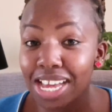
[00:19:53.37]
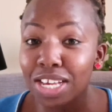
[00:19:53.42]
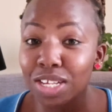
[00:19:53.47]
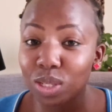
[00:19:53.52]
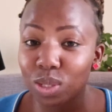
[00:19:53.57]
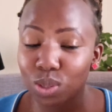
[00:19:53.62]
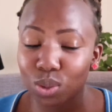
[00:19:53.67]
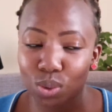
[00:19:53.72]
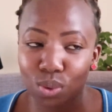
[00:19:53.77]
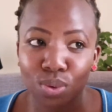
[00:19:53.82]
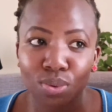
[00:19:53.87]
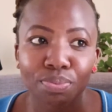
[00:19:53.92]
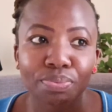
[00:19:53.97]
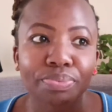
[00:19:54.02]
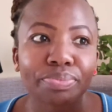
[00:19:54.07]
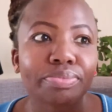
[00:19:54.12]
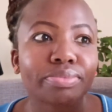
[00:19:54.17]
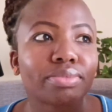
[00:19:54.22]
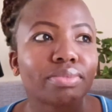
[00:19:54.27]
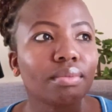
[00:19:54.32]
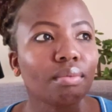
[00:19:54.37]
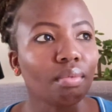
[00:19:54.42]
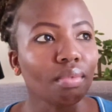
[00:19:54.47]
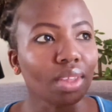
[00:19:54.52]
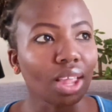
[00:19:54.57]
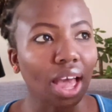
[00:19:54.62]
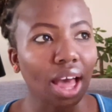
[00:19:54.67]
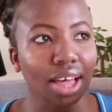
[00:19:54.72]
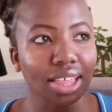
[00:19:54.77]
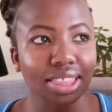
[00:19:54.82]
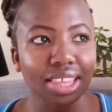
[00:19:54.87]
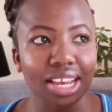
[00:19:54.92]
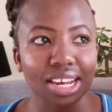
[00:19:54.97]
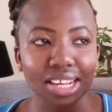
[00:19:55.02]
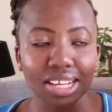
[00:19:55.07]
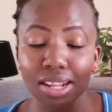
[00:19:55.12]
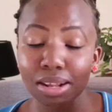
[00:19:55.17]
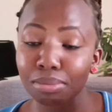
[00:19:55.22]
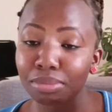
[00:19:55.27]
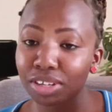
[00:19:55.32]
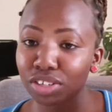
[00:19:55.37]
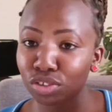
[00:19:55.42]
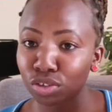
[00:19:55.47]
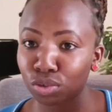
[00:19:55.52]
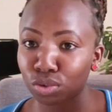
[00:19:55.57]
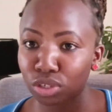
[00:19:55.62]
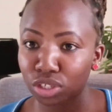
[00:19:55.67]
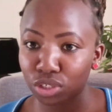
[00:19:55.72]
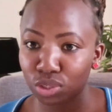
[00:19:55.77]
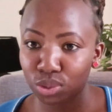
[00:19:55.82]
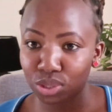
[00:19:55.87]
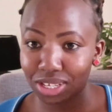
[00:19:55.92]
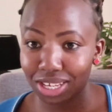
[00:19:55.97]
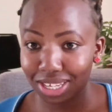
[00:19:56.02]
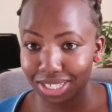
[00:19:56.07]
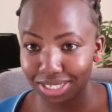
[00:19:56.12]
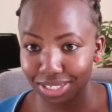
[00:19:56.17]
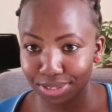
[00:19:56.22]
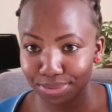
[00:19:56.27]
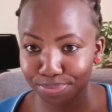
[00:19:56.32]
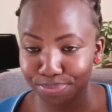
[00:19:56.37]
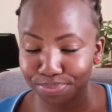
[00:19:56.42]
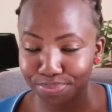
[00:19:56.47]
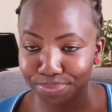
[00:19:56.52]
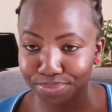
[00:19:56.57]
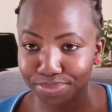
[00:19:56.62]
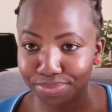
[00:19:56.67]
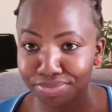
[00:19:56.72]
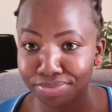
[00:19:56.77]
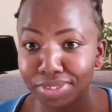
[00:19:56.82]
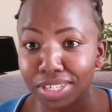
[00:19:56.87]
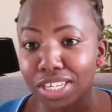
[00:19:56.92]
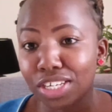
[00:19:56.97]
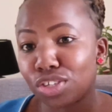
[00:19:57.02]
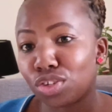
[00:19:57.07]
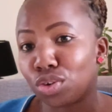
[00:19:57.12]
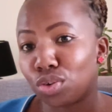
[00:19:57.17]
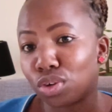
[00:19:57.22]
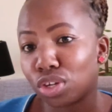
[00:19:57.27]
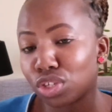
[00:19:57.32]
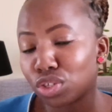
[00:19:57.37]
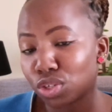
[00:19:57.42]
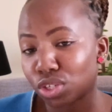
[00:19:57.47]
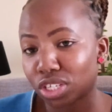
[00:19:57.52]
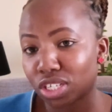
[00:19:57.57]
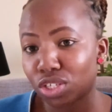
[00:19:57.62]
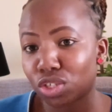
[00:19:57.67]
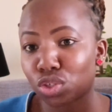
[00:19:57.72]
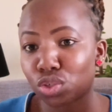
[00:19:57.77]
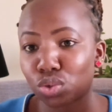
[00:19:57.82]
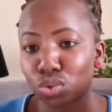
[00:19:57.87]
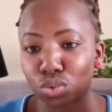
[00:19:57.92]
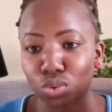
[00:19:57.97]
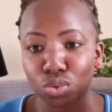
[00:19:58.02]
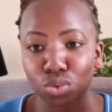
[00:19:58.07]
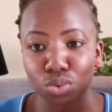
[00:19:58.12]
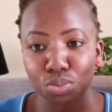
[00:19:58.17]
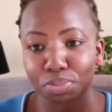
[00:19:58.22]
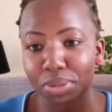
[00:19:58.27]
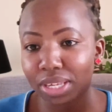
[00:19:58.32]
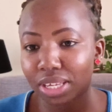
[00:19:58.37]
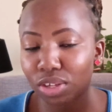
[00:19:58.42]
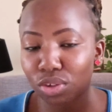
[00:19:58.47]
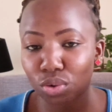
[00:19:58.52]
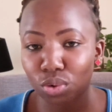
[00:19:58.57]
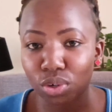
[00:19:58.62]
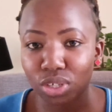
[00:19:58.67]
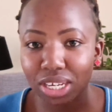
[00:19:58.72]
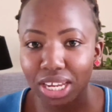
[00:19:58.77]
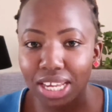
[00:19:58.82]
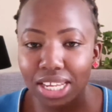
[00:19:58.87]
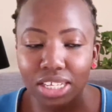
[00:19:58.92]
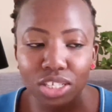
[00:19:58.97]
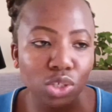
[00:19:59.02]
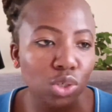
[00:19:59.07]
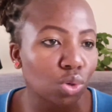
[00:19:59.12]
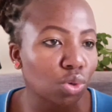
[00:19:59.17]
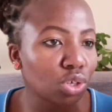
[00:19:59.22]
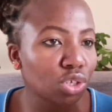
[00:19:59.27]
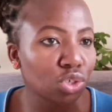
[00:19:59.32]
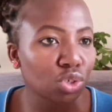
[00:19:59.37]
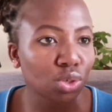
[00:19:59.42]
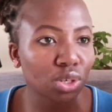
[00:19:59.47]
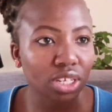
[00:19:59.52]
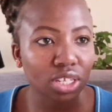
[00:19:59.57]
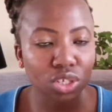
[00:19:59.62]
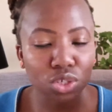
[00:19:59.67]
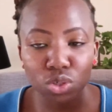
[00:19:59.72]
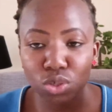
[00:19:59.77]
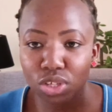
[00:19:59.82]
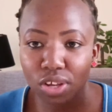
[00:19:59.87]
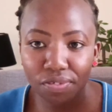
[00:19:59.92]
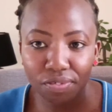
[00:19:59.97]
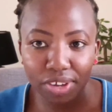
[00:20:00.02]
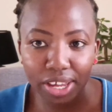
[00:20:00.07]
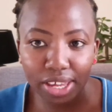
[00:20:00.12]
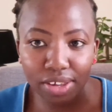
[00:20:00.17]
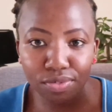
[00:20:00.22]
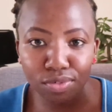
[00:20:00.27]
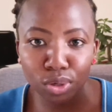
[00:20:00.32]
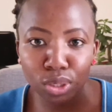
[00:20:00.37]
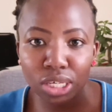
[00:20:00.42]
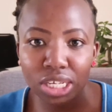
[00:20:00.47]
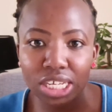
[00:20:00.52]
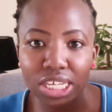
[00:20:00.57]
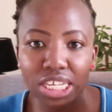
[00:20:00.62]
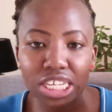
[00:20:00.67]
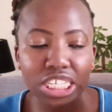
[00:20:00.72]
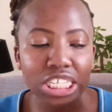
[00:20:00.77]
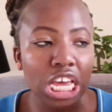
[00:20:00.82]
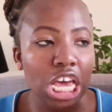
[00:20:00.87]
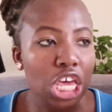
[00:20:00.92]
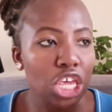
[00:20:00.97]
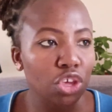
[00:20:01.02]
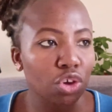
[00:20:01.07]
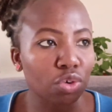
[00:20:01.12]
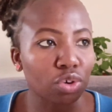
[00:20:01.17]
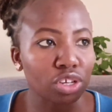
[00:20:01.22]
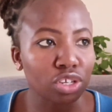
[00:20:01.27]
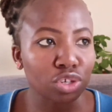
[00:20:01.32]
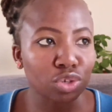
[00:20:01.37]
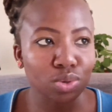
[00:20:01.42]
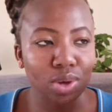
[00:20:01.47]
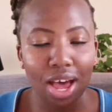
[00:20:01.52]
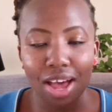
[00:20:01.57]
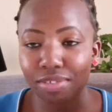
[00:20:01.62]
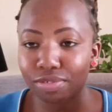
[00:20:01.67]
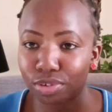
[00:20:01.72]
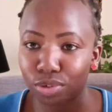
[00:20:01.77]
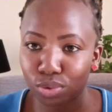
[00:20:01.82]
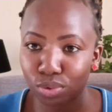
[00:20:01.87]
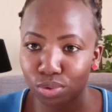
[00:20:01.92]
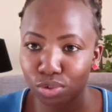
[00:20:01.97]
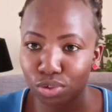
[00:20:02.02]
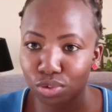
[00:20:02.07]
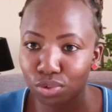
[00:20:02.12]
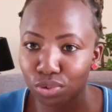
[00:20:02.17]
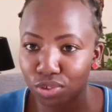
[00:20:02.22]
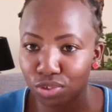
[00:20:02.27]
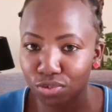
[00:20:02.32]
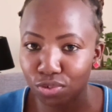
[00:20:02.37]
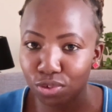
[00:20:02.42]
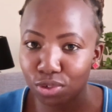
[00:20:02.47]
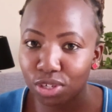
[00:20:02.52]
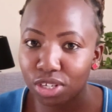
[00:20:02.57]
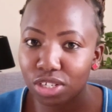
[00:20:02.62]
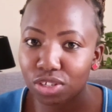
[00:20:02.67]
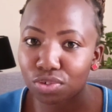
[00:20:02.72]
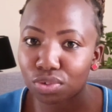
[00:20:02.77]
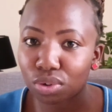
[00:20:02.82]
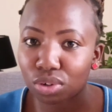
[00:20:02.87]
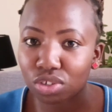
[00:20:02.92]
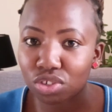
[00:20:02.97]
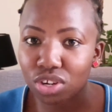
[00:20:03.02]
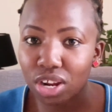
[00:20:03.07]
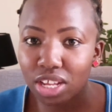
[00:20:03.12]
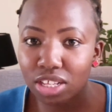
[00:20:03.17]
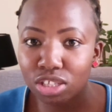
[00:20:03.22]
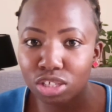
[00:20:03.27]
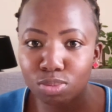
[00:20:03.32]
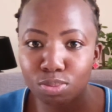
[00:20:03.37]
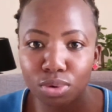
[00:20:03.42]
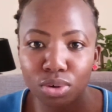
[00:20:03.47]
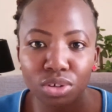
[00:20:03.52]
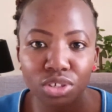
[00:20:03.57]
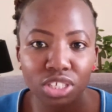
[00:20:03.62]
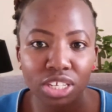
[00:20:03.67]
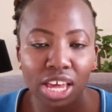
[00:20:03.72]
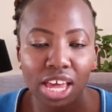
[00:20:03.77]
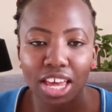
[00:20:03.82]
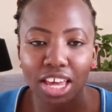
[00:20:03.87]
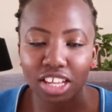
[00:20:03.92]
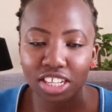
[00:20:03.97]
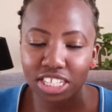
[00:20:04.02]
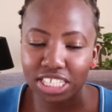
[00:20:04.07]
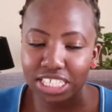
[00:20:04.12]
So, the little money you're going to get, you're going to need to pay your rent, you're going to need to survive on it, you're going to have to use for it for transport and